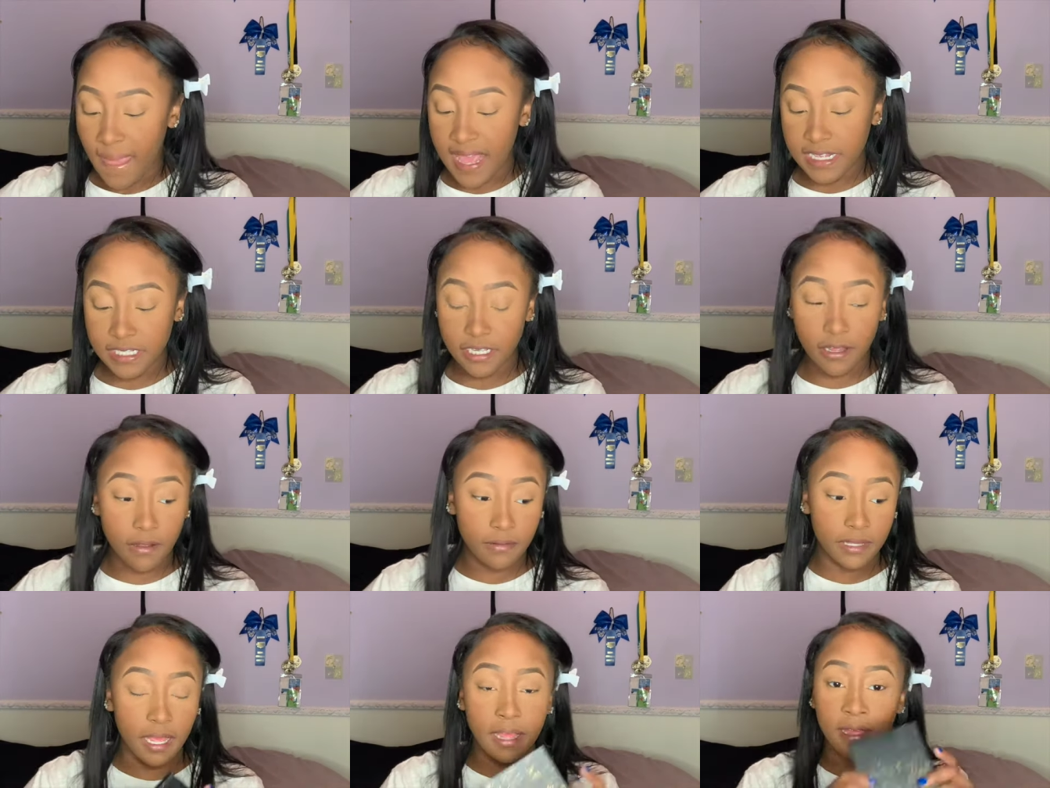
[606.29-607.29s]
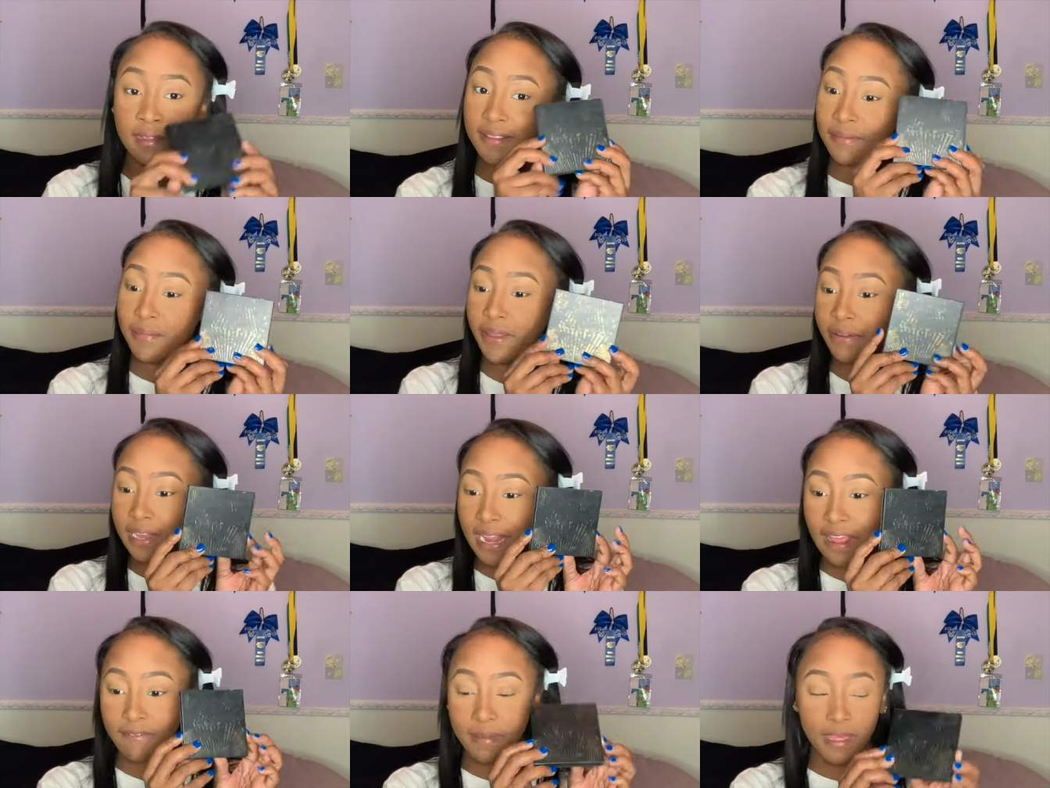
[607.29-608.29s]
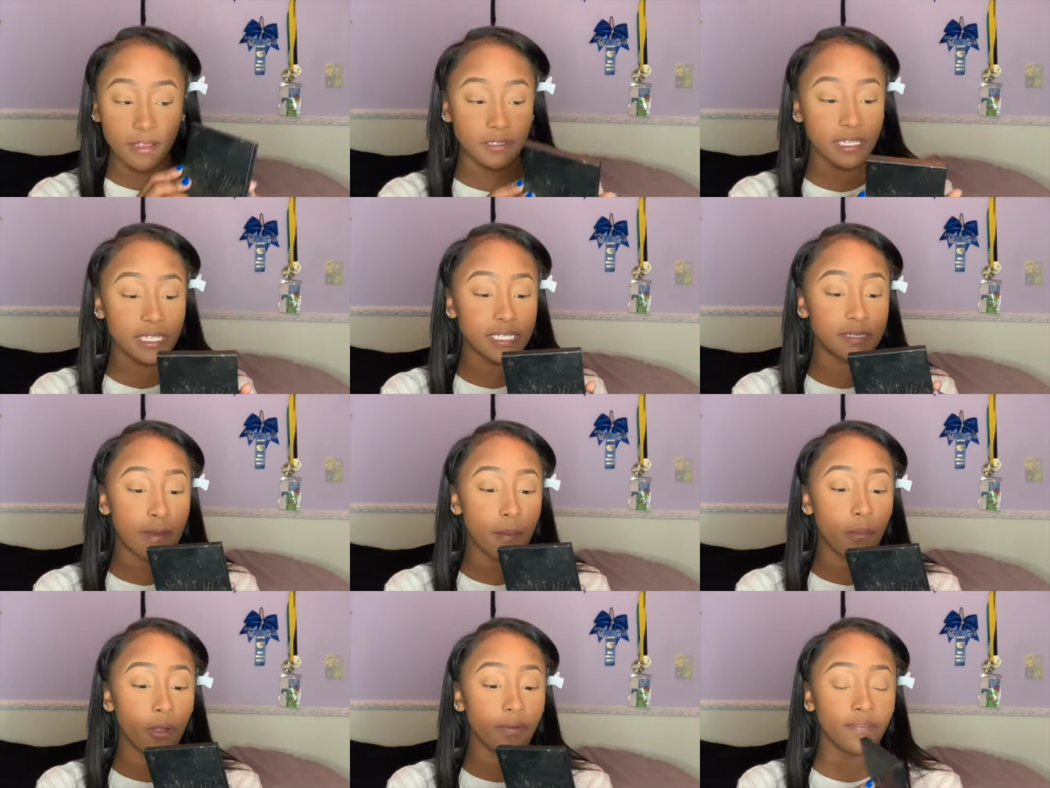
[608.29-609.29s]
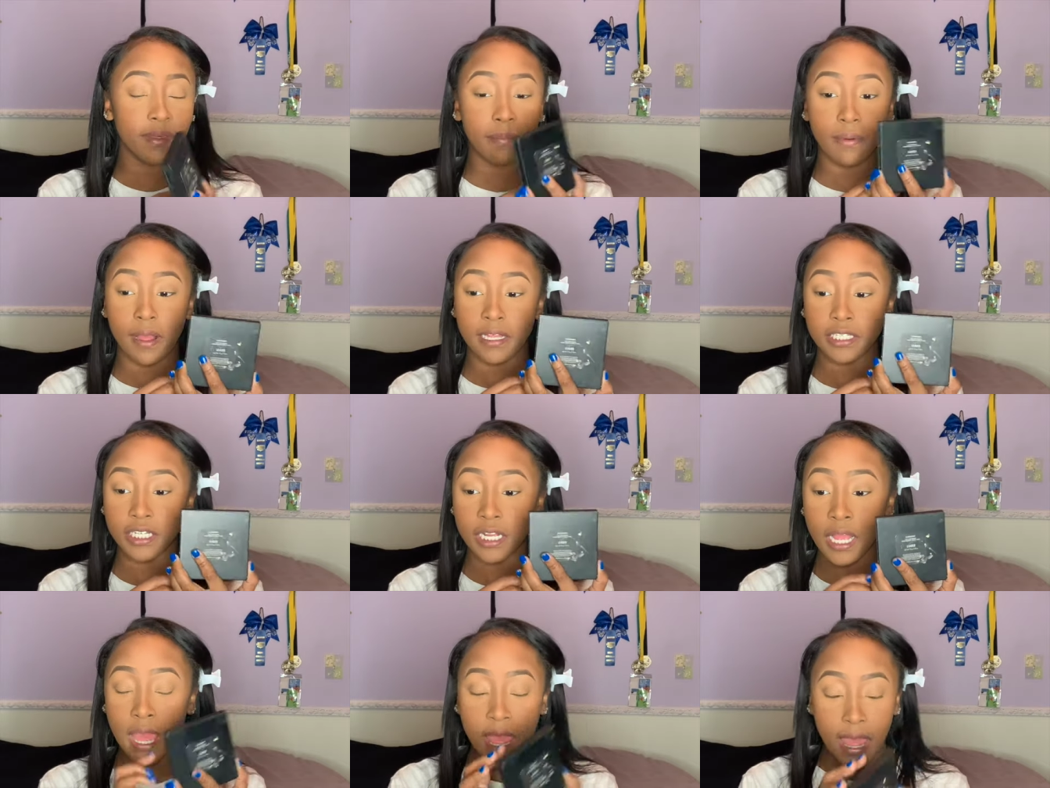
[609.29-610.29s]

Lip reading: And so the mirror that I've been using, this is my Morphe bronzer